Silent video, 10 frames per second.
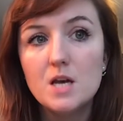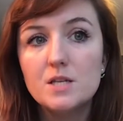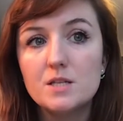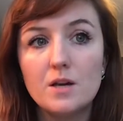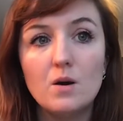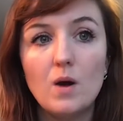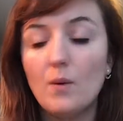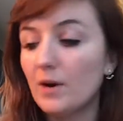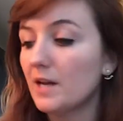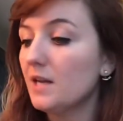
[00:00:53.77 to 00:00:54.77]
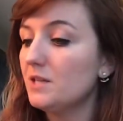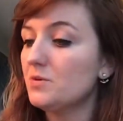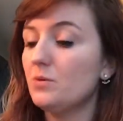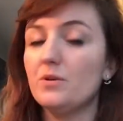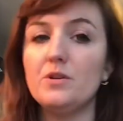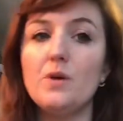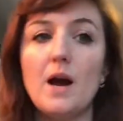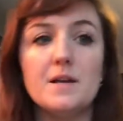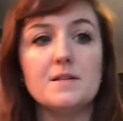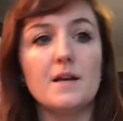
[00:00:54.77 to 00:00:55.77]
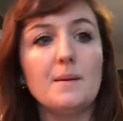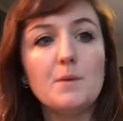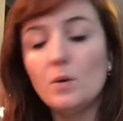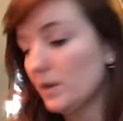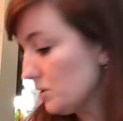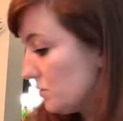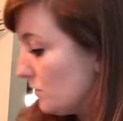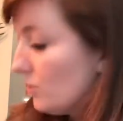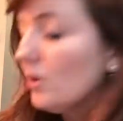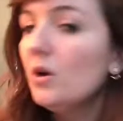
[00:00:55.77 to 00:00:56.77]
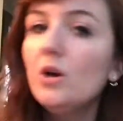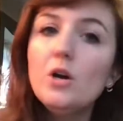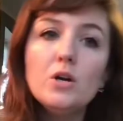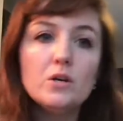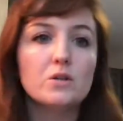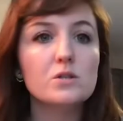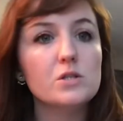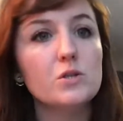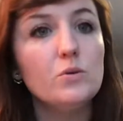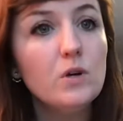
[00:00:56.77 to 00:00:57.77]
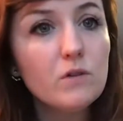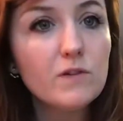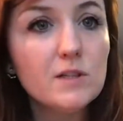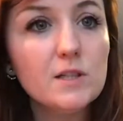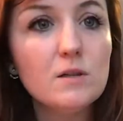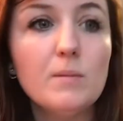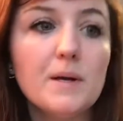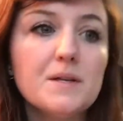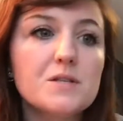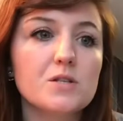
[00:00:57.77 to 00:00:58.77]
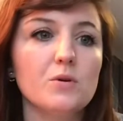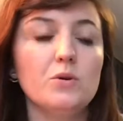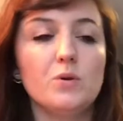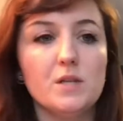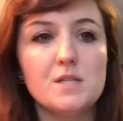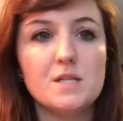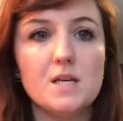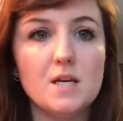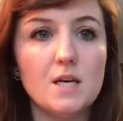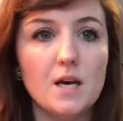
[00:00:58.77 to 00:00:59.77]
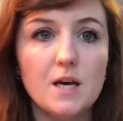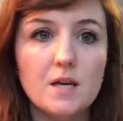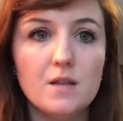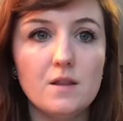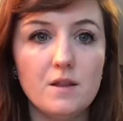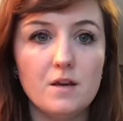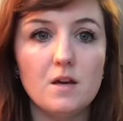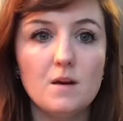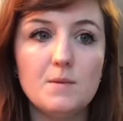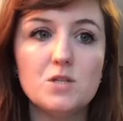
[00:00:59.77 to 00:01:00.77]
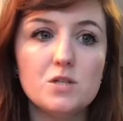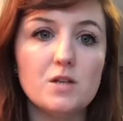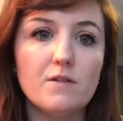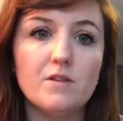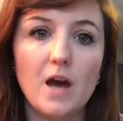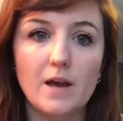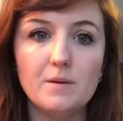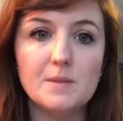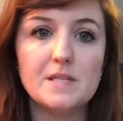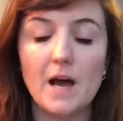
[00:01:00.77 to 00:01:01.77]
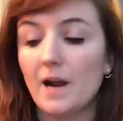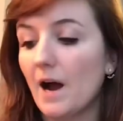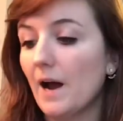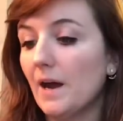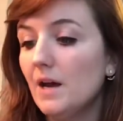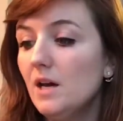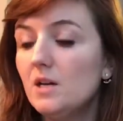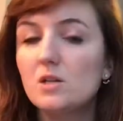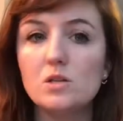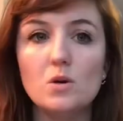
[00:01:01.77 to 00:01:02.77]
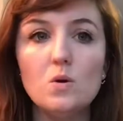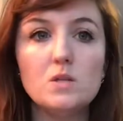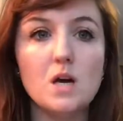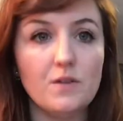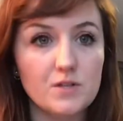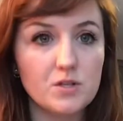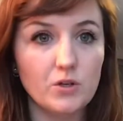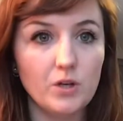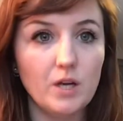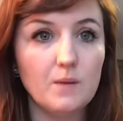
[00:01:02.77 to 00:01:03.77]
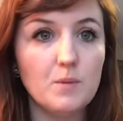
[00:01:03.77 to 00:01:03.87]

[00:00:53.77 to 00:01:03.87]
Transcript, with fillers: So I want to get into it with you guys, and I'm going to scoot over a little bit so you can see the images of the items that I sold on the screen